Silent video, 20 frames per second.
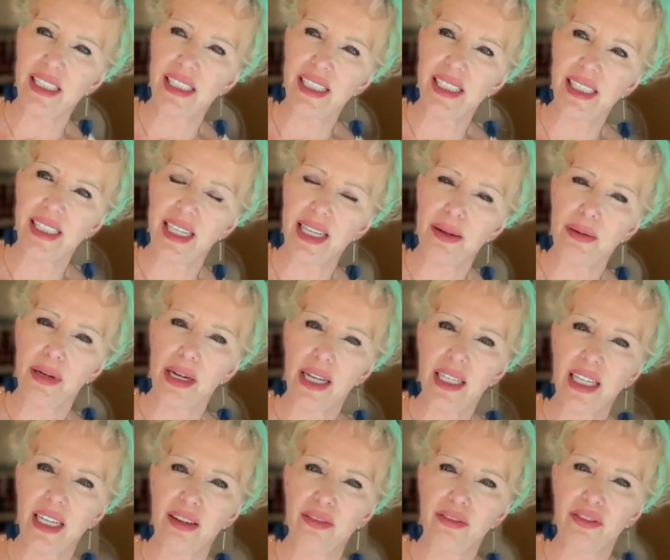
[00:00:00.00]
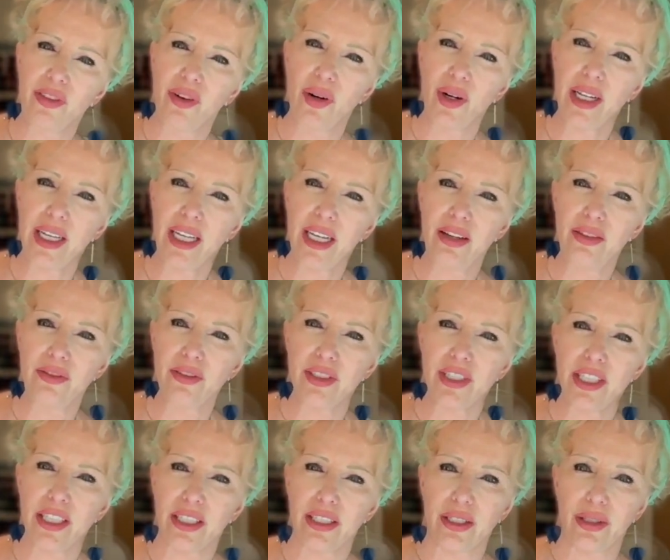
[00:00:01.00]
it seem like I'm falling over
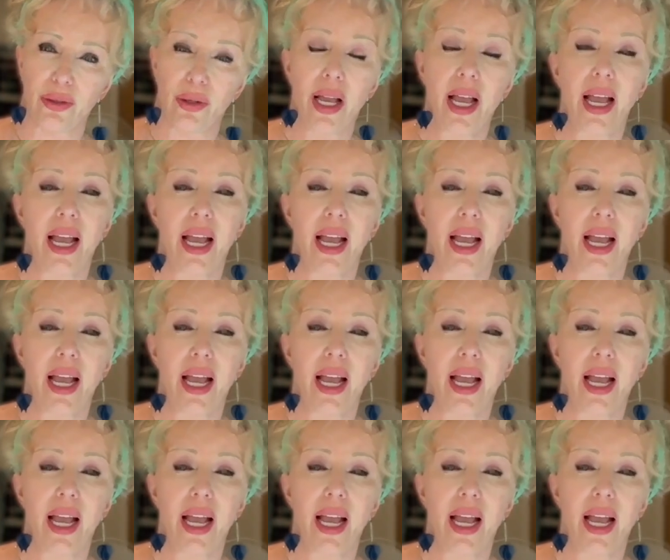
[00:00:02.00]
to you?"